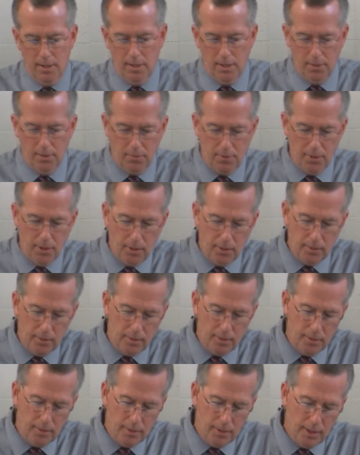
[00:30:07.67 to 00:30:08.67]
if they're,
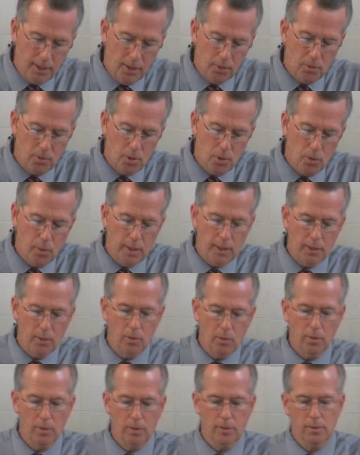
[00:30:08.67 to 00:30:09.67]
doing